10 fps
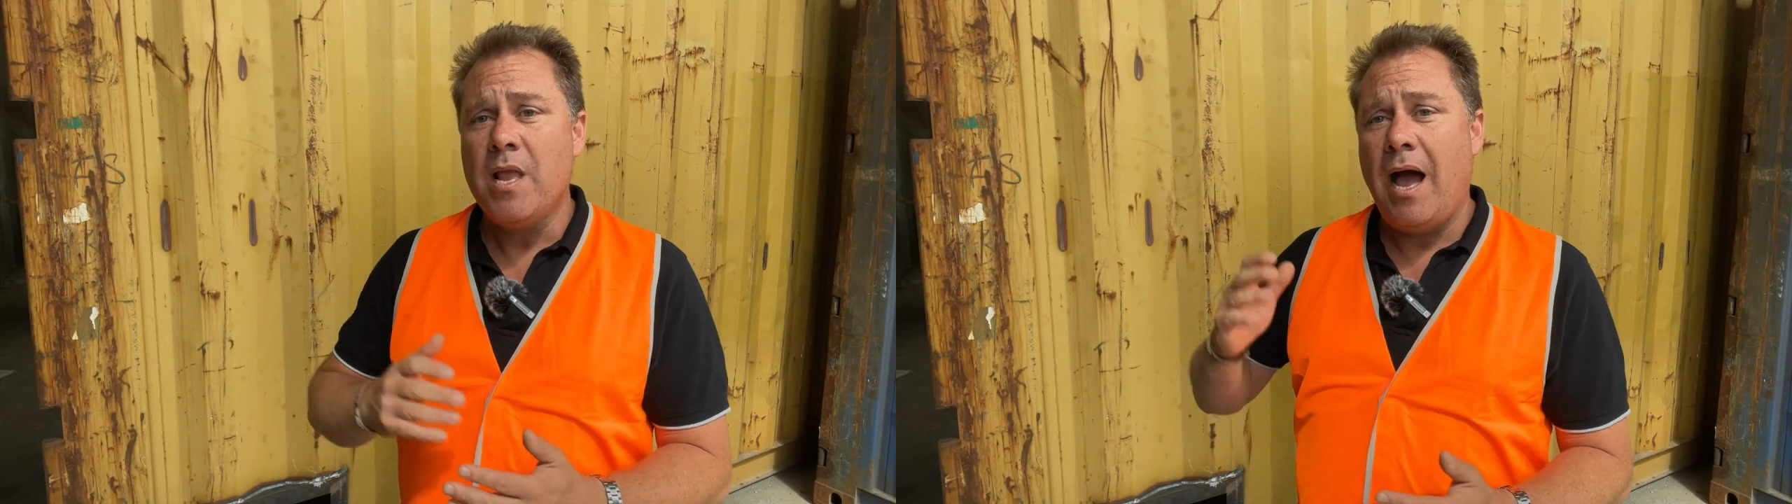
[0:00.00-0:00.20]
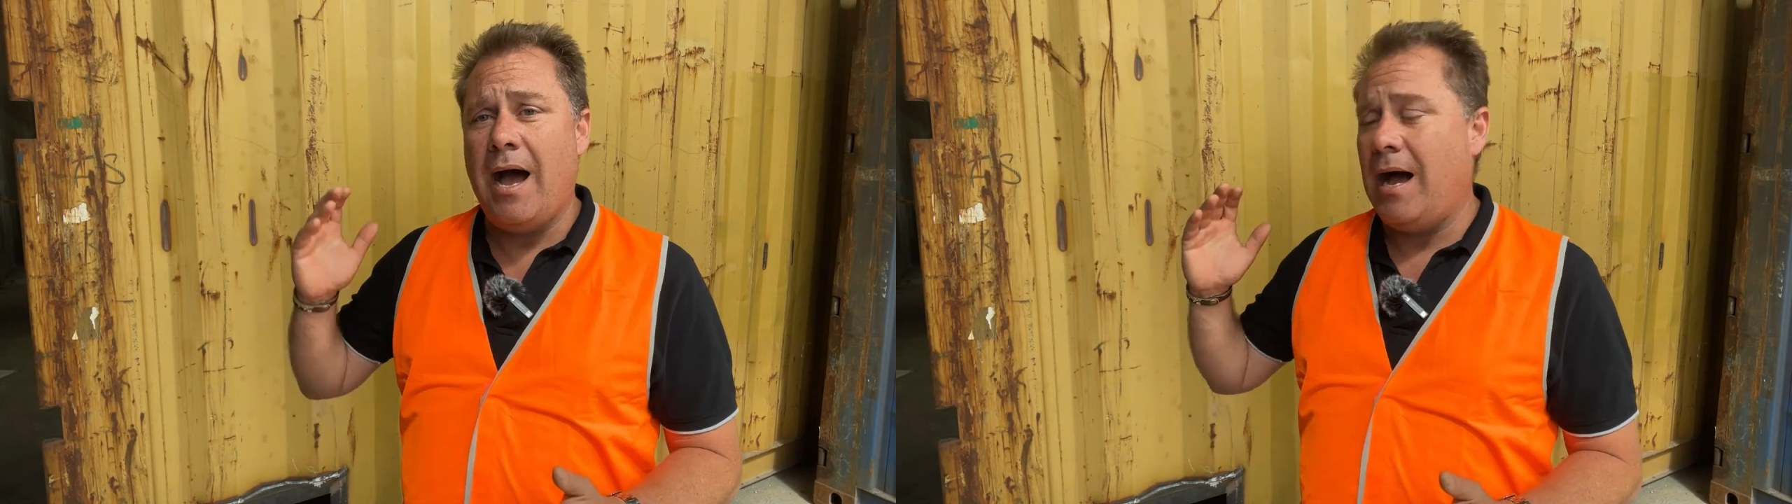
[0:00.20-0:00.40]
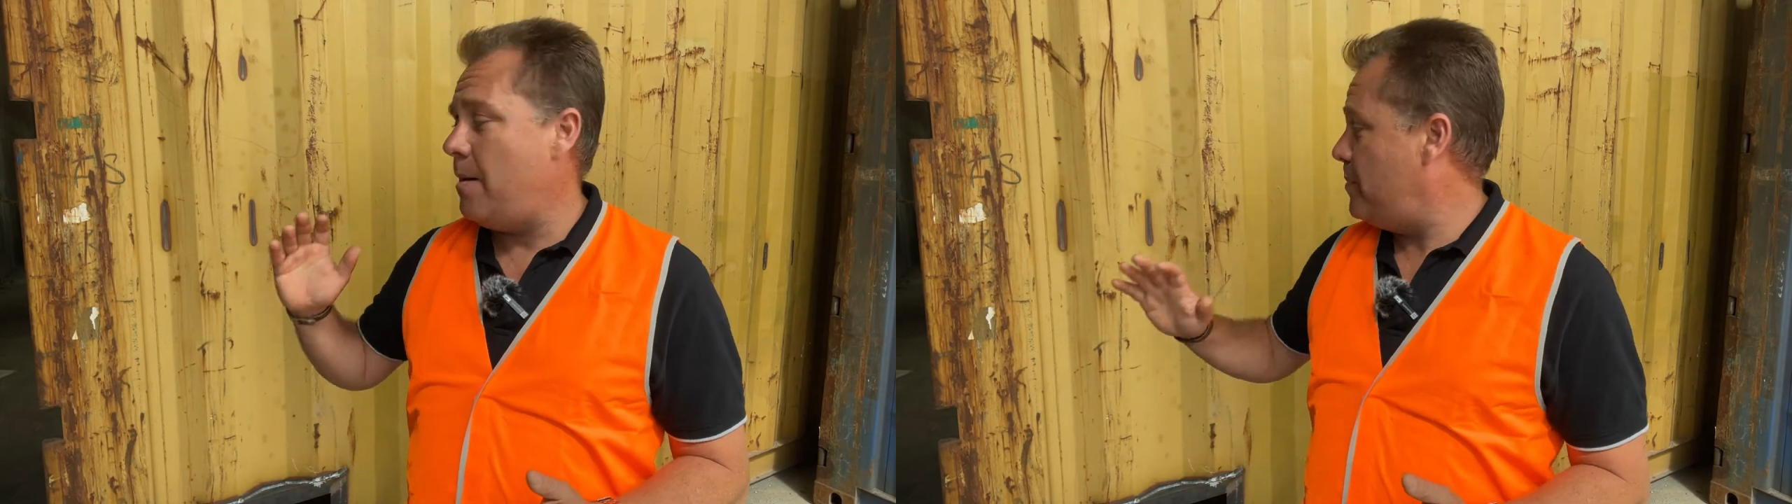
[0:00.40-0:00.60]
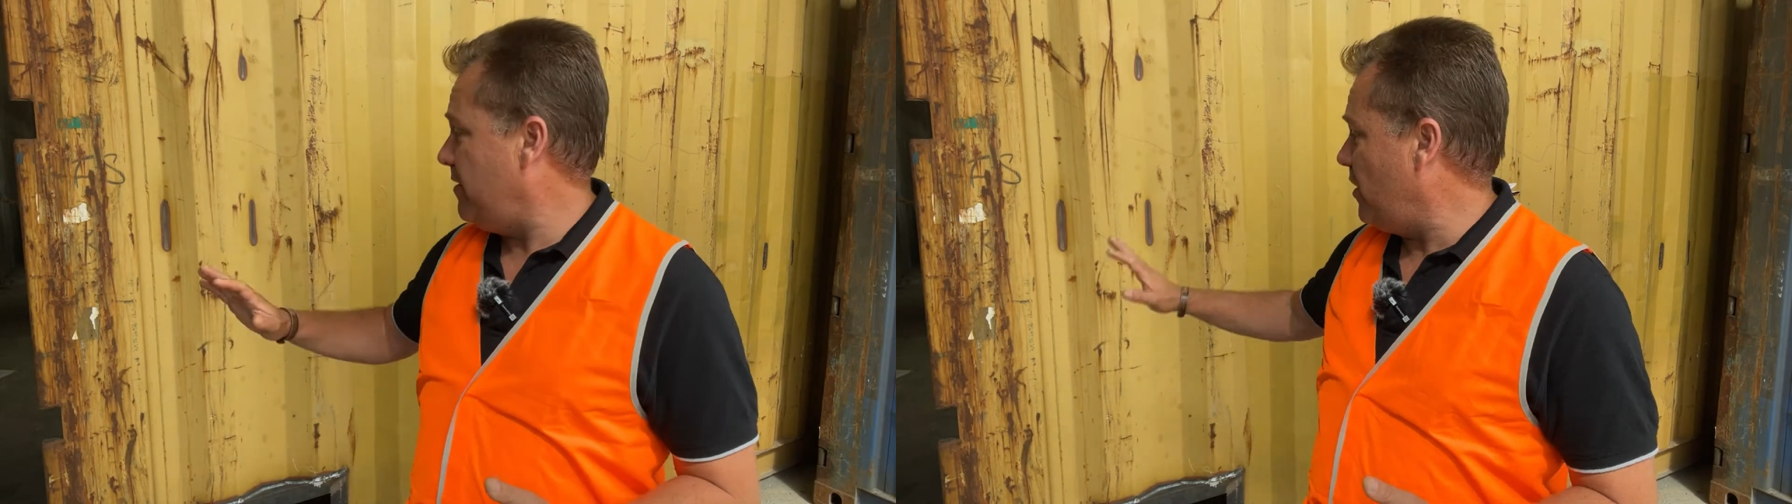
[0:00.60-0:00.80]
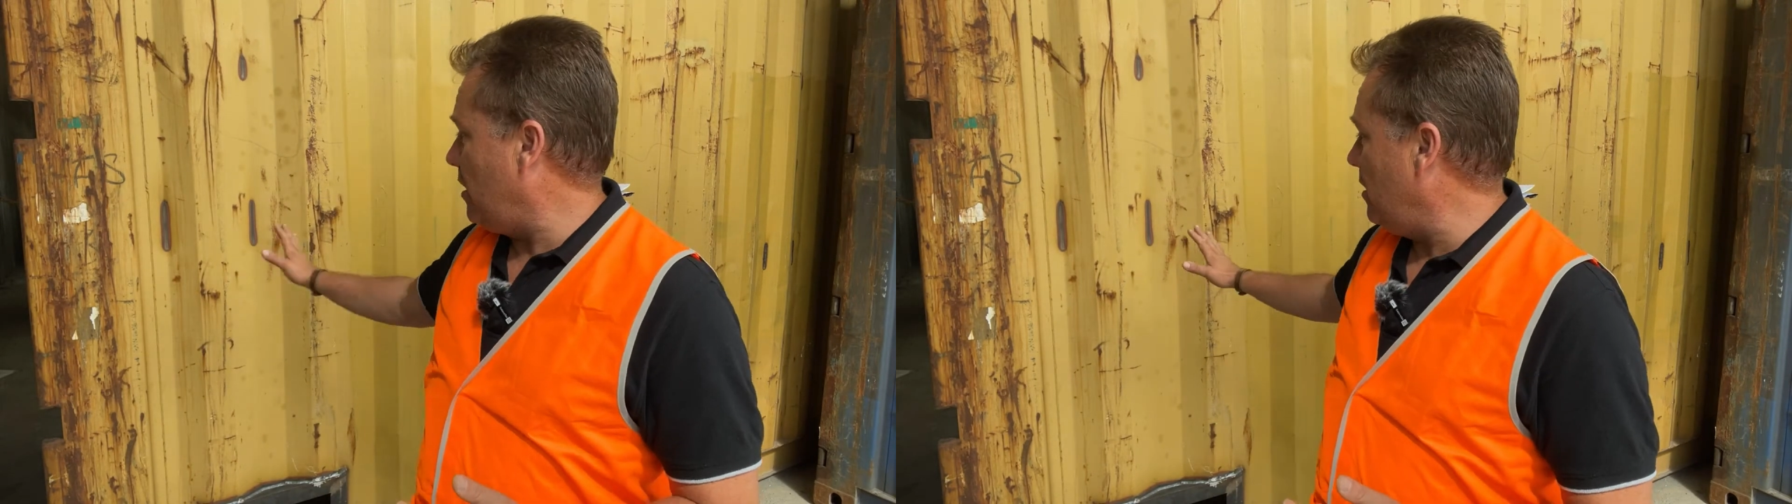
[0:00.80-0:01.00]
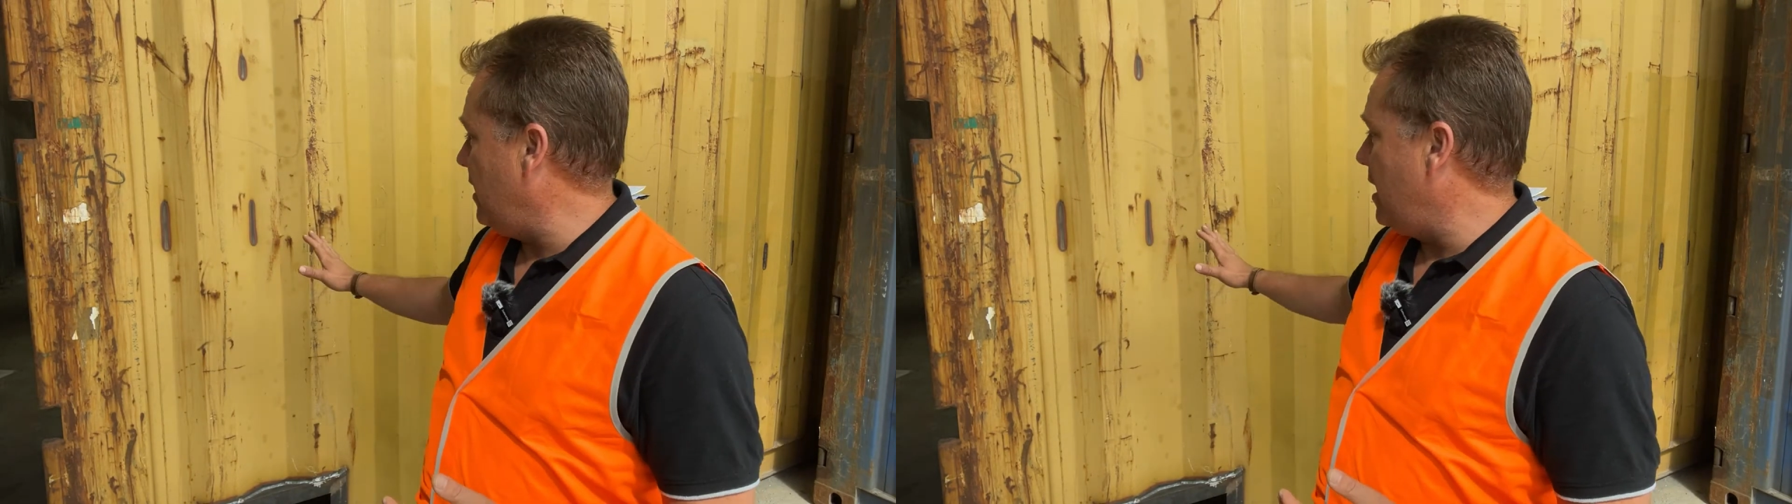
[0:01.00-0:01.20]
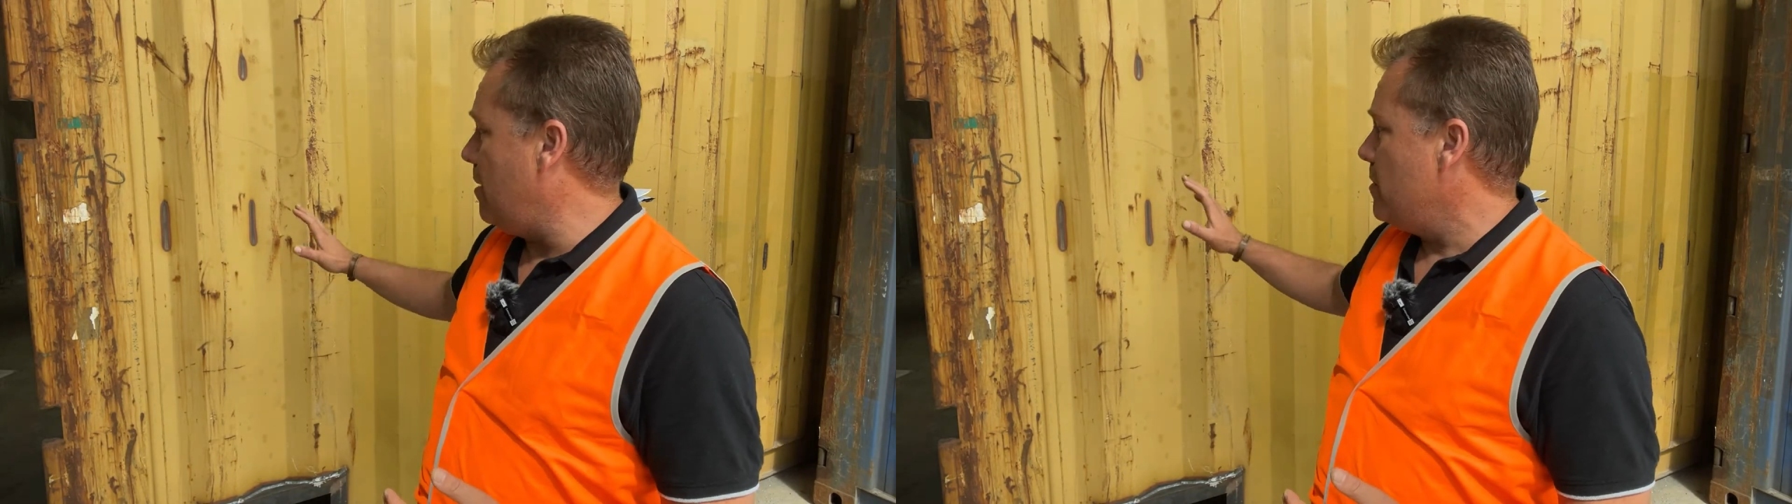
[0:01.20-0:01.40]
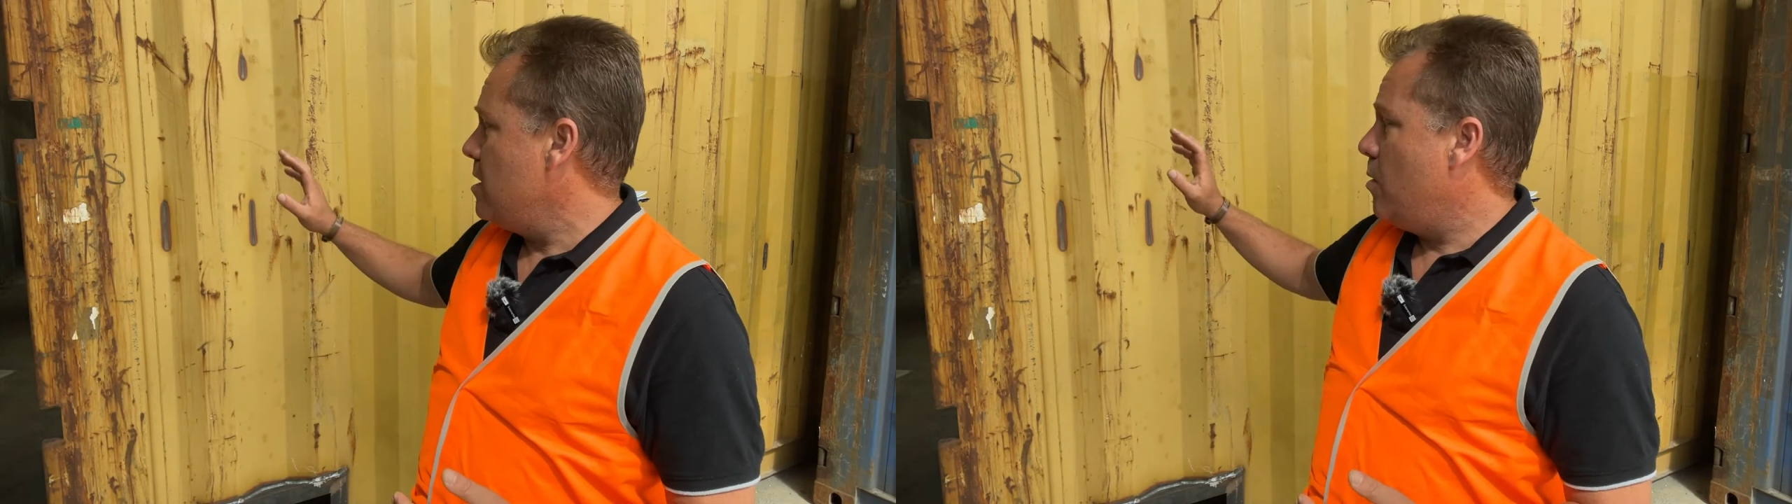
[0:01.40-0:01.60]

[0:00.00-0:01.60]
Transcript: a bit of a clean up.